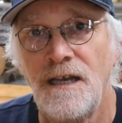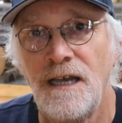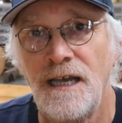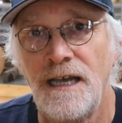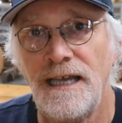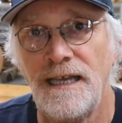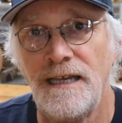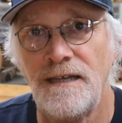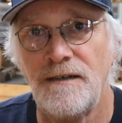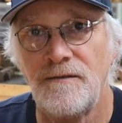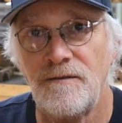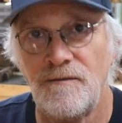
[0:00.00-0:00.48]

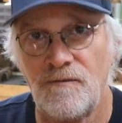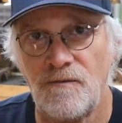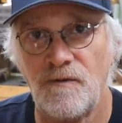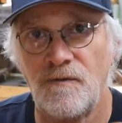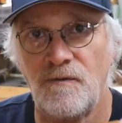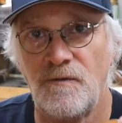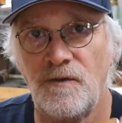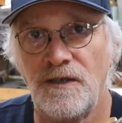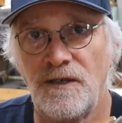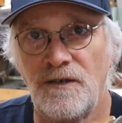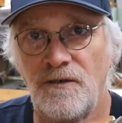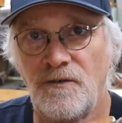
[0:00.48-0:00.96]
and
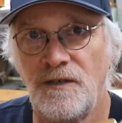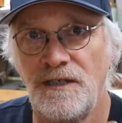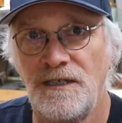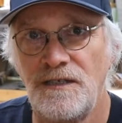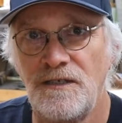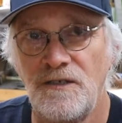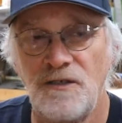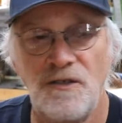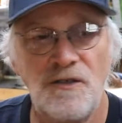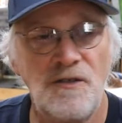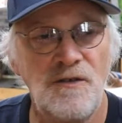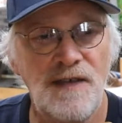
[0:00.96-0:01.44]
we agreed
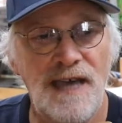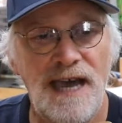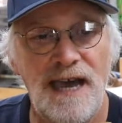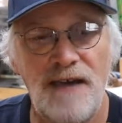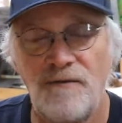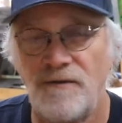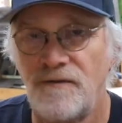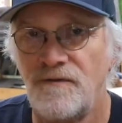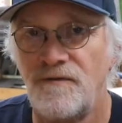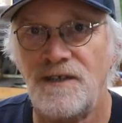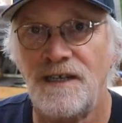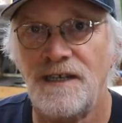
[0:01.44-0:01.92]
to do
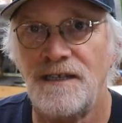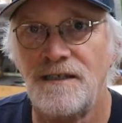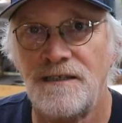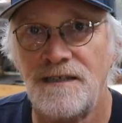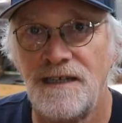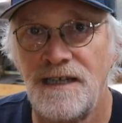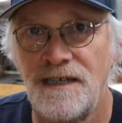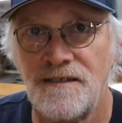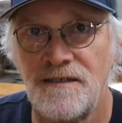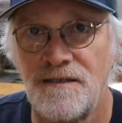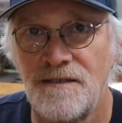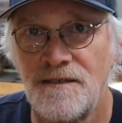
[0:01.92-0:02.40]
that. We've done
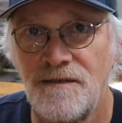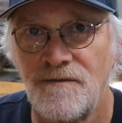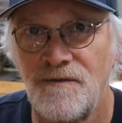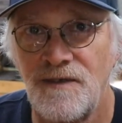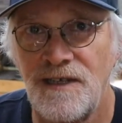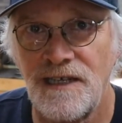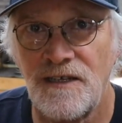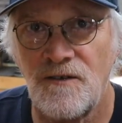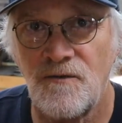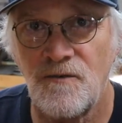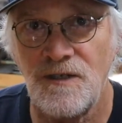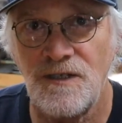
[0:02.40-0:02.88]
dozens of
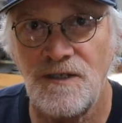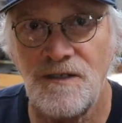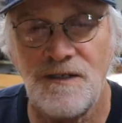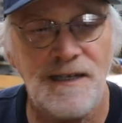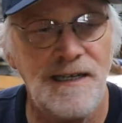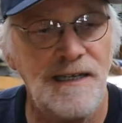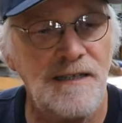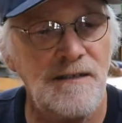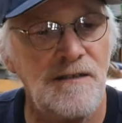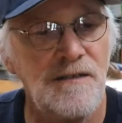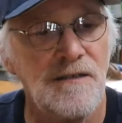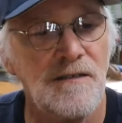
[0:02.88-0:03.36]
neck
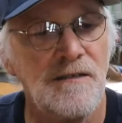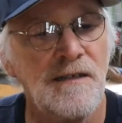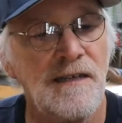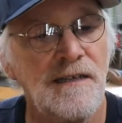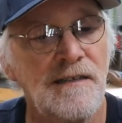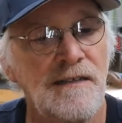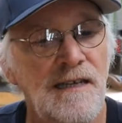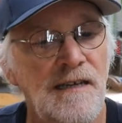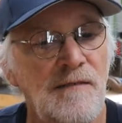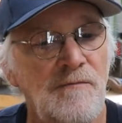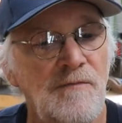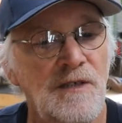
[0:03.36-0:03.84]
resets. It's
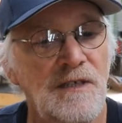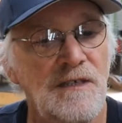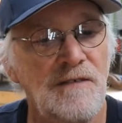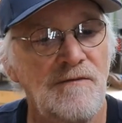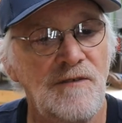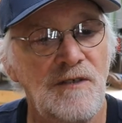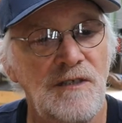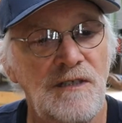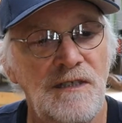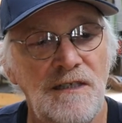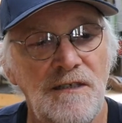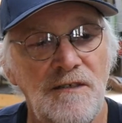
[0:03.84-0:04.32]
not that big
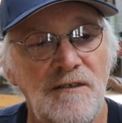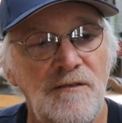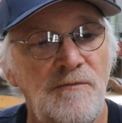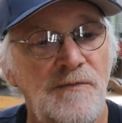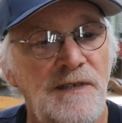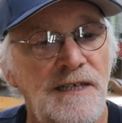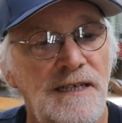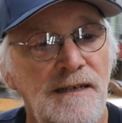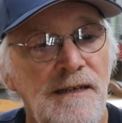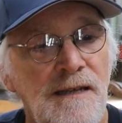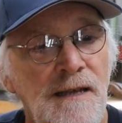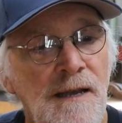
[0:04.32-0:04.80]
of a deal,
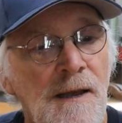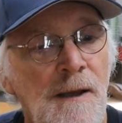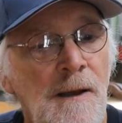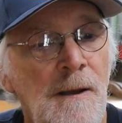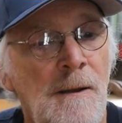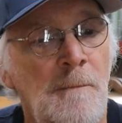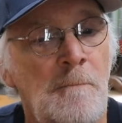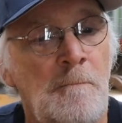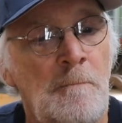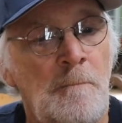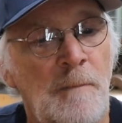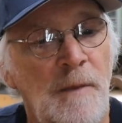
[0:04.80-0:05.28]
but
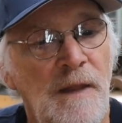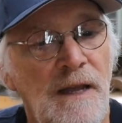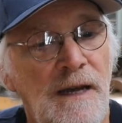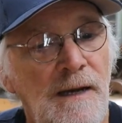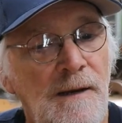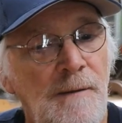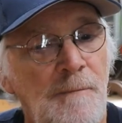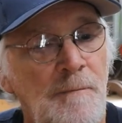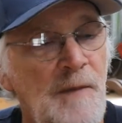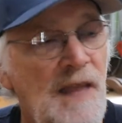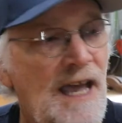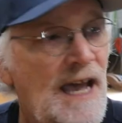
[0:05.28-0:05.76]

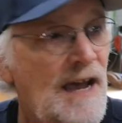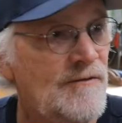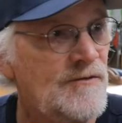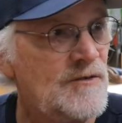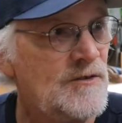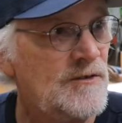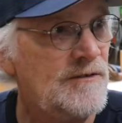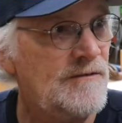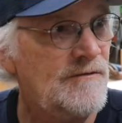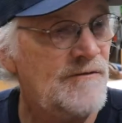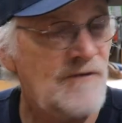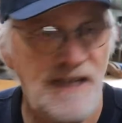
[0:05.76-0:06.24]
um,
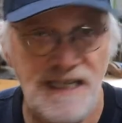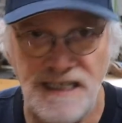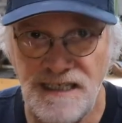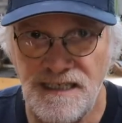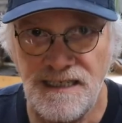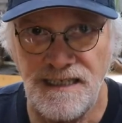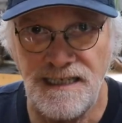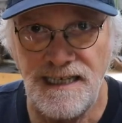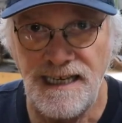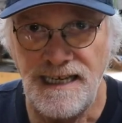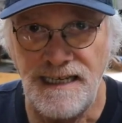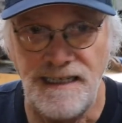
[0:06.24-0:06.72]
after
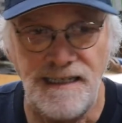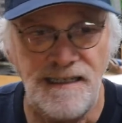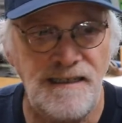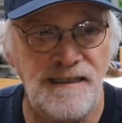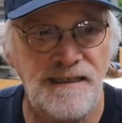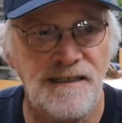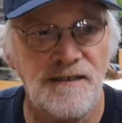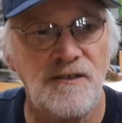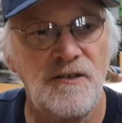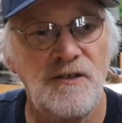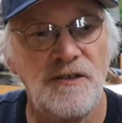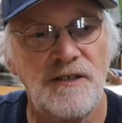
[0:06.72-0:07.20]

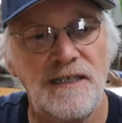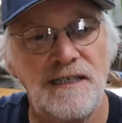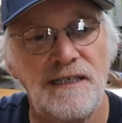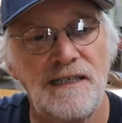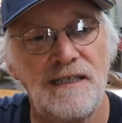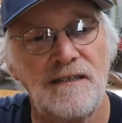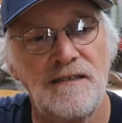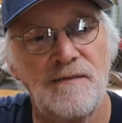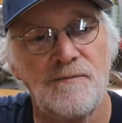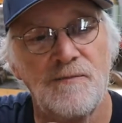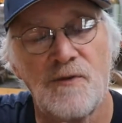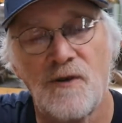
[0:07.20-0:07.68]
investigating and looking
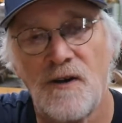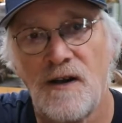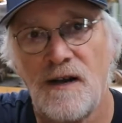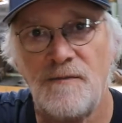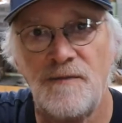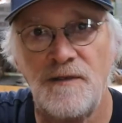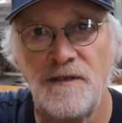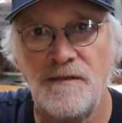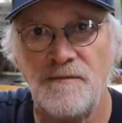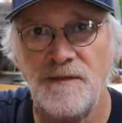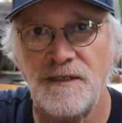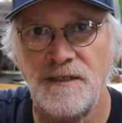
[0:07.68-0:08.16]
at the
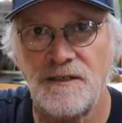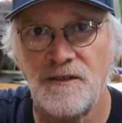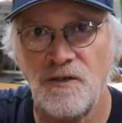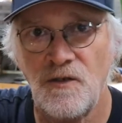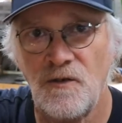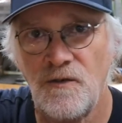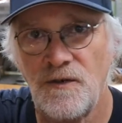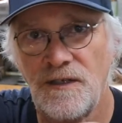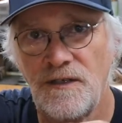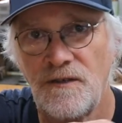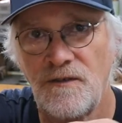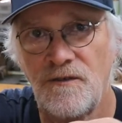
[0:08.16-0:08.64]
problem and
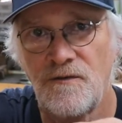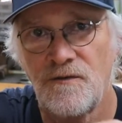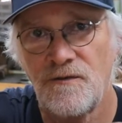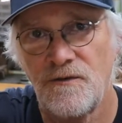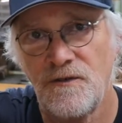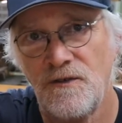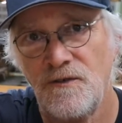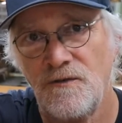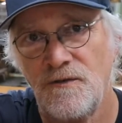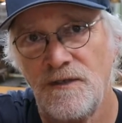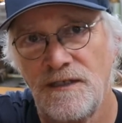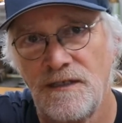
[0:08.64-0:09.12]
going
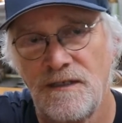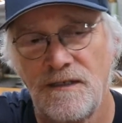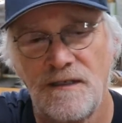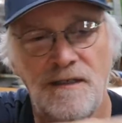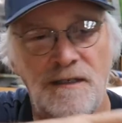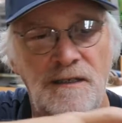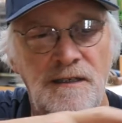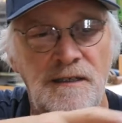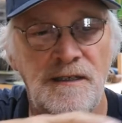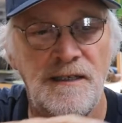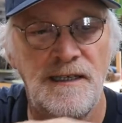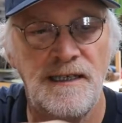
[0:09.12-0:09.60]
through and,
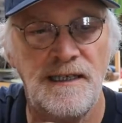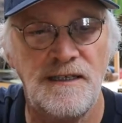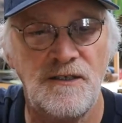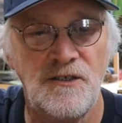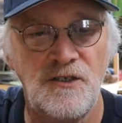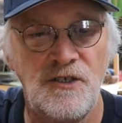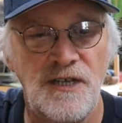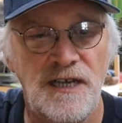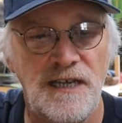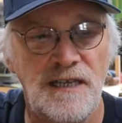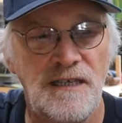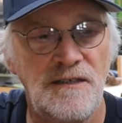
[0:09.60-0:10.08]
and
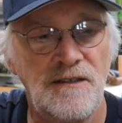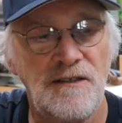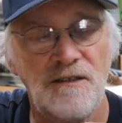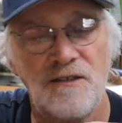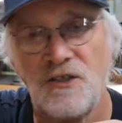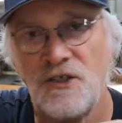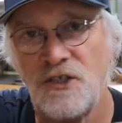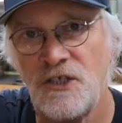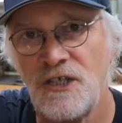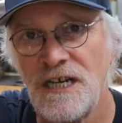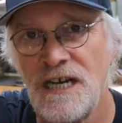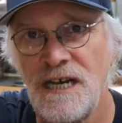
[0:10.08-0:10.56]
checking the
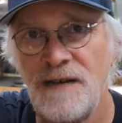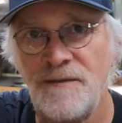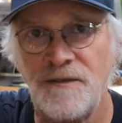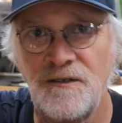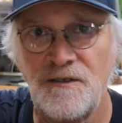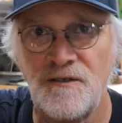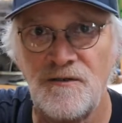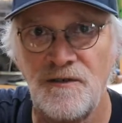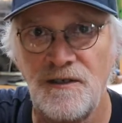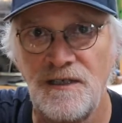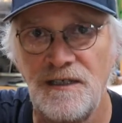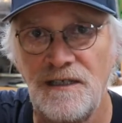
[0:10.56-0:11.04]

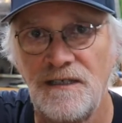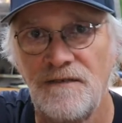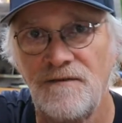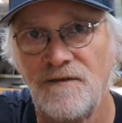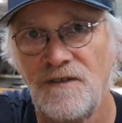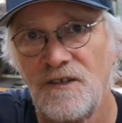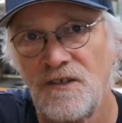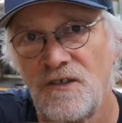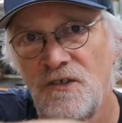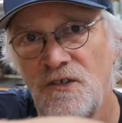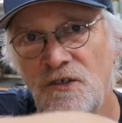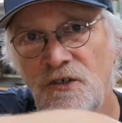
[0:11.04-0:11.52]
geometry
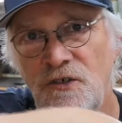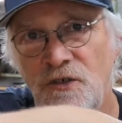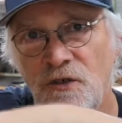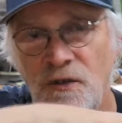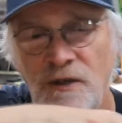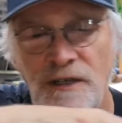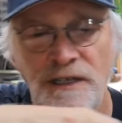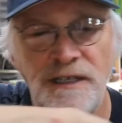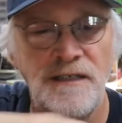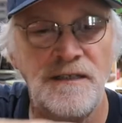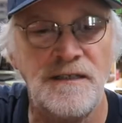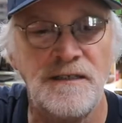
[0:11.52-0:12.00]
of this
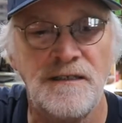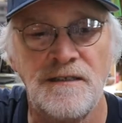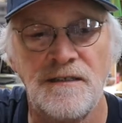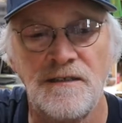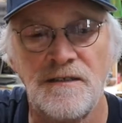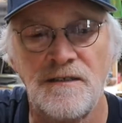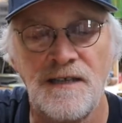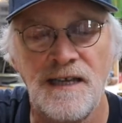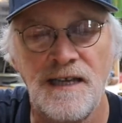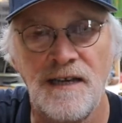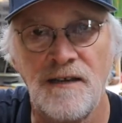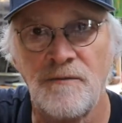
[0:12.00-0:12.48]
joint and the
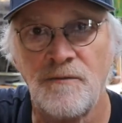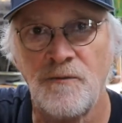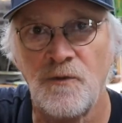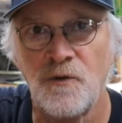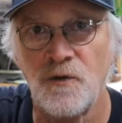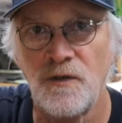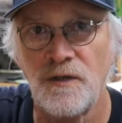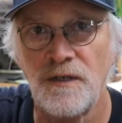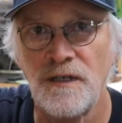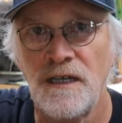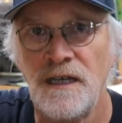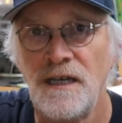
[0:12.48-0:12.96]

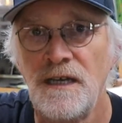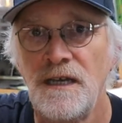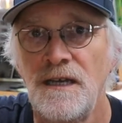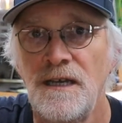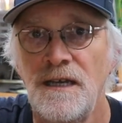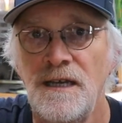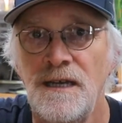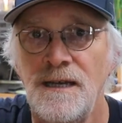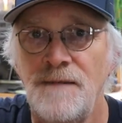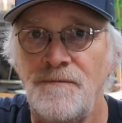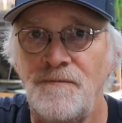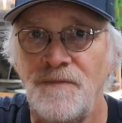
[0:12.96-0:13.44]
soundboard,
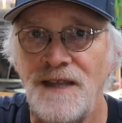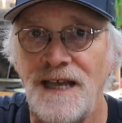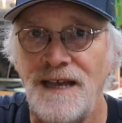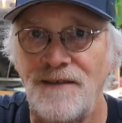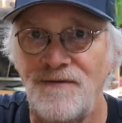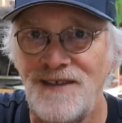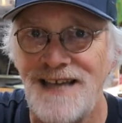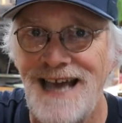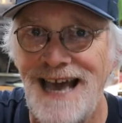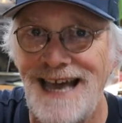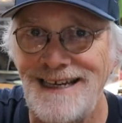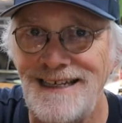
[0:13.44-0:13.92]

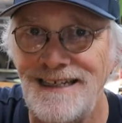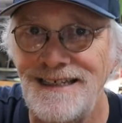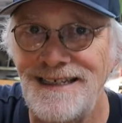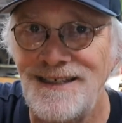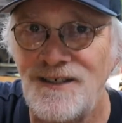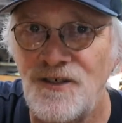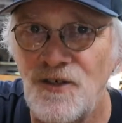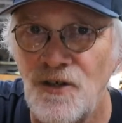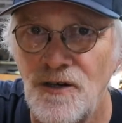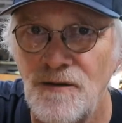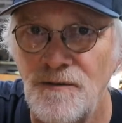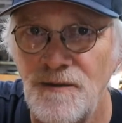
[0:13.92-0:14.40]
I've kind of
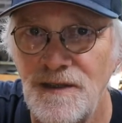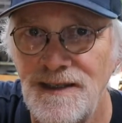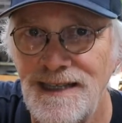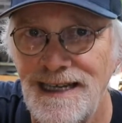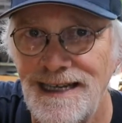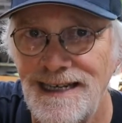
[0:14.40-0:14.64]
determined